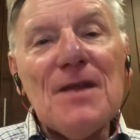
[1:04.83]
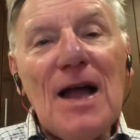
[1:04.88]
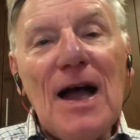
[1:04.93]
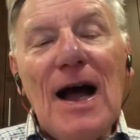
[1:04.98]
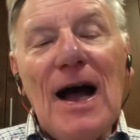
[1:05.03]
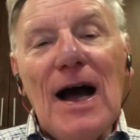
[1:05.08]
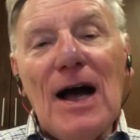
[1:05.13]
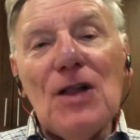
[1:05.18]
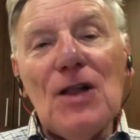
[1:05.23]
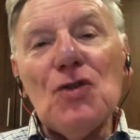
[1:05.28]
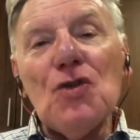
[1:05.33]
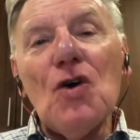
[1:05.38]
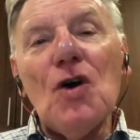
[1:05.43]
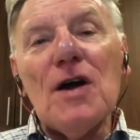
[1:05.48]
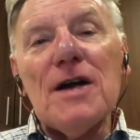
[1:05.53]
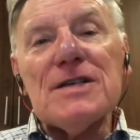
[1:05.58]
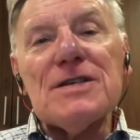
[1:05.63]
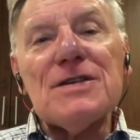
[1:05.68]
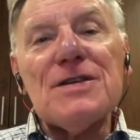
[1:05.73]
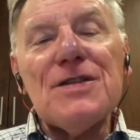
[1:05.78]

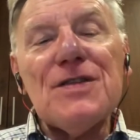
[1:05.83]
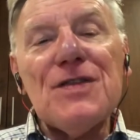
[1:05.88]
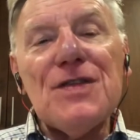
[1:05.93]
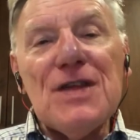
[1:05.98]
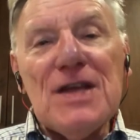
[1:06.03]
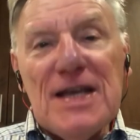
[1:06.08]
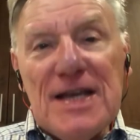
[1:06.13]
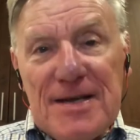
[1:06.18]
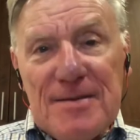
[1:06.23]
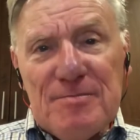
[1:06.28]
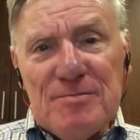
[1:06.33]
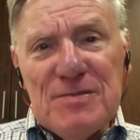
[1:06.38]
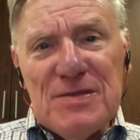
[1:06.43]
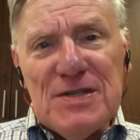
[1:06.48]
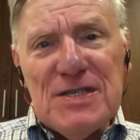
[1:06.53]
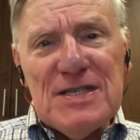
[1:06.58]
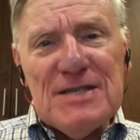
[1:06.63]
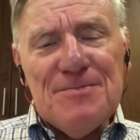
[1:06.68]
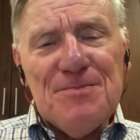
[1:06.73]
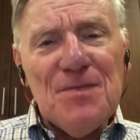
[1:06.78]
large
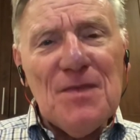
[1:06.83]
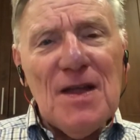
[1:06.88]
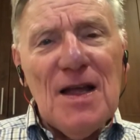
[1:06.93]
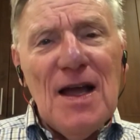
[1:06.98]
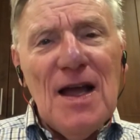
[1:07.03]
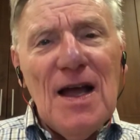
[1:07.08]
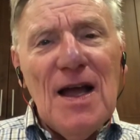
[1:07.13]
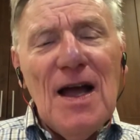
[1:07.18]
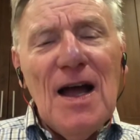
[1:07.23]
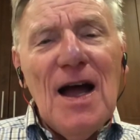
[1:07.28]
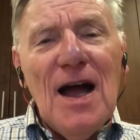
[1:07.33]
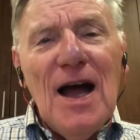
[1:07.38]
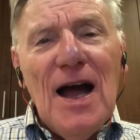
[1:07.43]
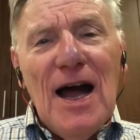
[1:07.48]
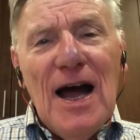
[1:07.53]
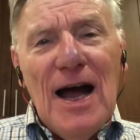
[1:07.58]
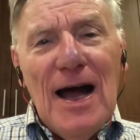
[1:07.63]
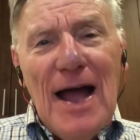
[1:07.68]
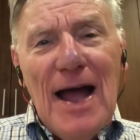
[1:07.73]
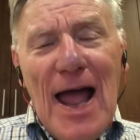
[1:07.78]
themes:
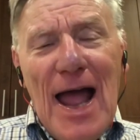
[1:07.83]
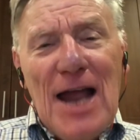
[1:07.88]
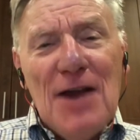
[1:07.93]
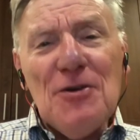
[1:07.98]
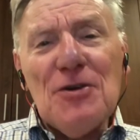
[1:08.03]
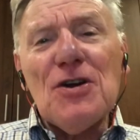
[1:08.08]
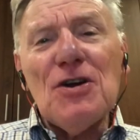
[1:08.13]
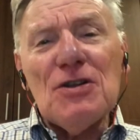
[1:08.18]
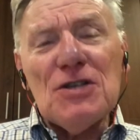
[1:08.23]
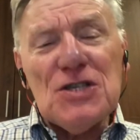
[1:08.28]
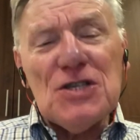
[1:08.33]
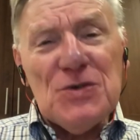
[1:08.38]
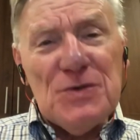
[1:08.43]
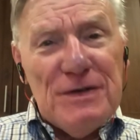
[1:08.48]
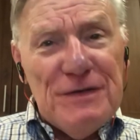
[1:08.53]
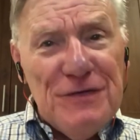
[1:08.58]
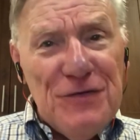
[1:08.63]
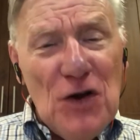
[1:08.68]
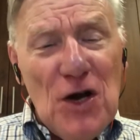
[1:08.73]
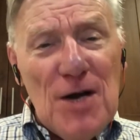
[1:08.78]
agriculture
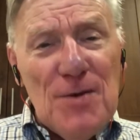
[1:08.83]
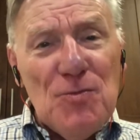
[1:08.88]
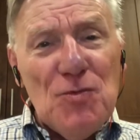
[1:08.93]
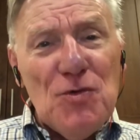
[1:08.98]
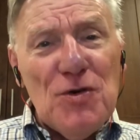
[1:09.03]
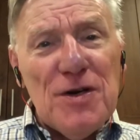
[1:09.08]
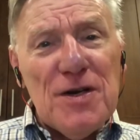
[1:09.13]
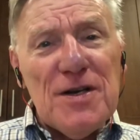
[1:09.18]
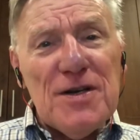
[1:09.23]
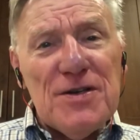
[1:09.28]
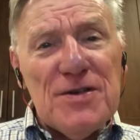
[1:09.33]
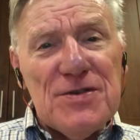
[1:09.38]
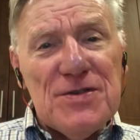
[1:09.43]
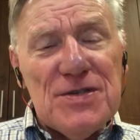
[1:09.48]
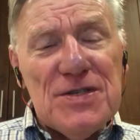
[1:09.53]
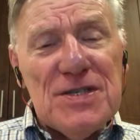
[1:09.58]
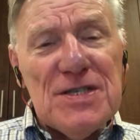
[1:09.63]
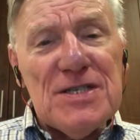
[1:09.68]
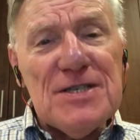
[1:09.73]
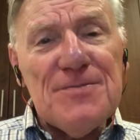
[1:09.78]
and farm
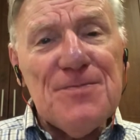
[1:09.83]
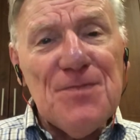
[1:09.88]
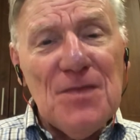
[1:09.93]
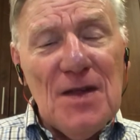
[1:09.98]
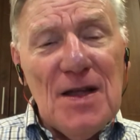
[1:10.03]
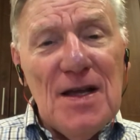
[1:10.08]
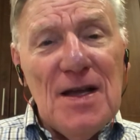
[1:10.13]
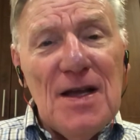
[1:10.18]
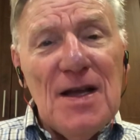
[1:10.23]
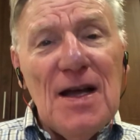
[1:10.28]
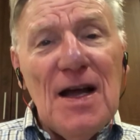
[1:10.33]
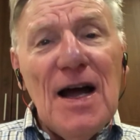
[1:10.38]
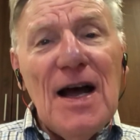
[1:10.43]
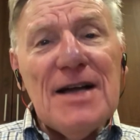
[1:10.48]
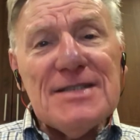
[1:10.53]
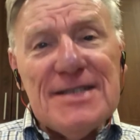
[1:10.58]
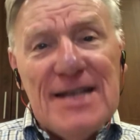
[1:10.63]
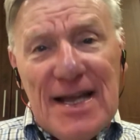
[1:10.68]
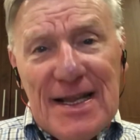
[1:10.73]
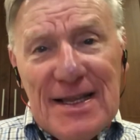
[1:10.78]
workers,
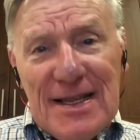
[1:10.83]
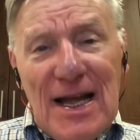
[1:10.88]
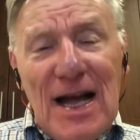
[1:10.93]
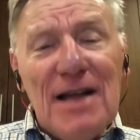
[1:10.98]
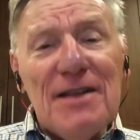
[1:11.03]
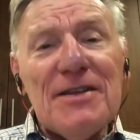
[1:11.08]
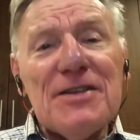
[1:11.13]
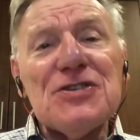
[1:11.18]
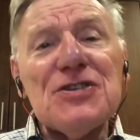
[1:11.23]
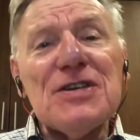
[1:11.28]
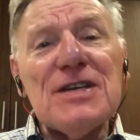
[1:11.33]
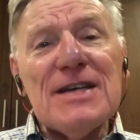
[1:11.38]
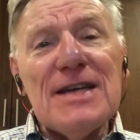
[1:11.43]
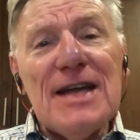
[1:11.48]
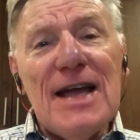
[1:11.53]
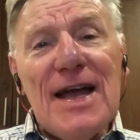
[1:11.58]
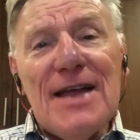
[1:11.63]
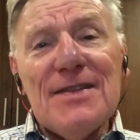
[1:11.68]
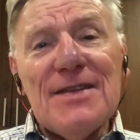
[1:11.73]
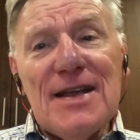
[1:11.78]
technology,
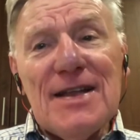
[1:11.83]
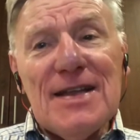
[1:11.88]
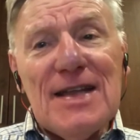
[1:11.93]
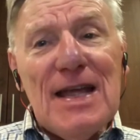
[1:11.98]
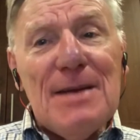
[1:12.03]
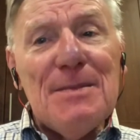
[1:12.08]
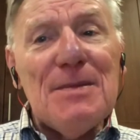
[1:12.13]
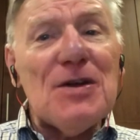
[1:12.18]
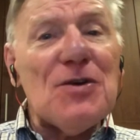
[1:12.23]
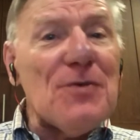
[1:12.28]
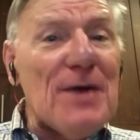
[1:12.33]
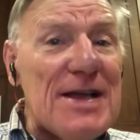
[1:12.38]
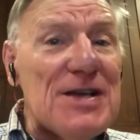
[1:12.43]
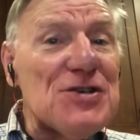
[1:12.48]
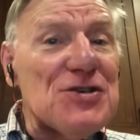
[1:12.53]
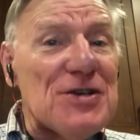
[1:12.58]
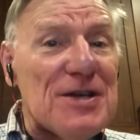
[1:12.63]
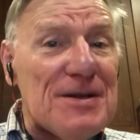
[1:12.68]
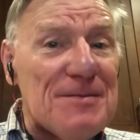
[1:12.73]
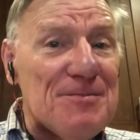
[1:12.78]
and then
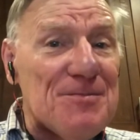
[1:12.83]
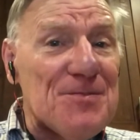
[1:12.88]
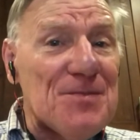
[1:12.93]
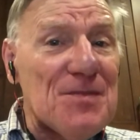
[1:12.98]
immigration.